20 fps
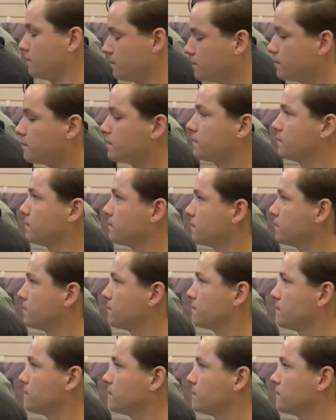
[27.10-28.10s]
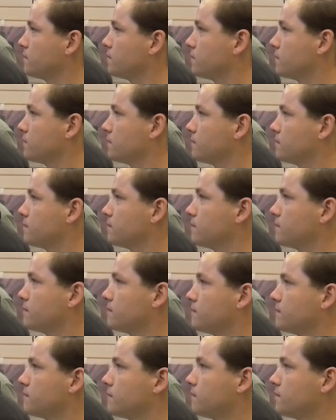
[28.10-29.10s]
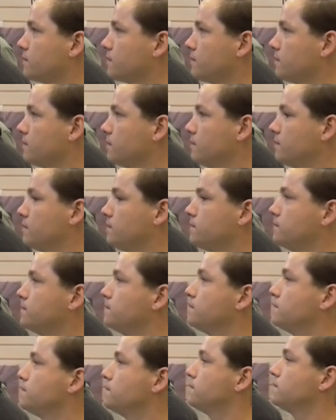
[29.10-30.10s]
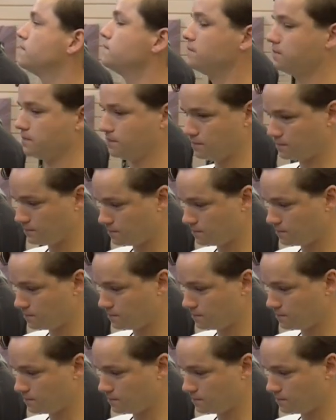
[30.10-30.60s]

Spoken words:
(silent)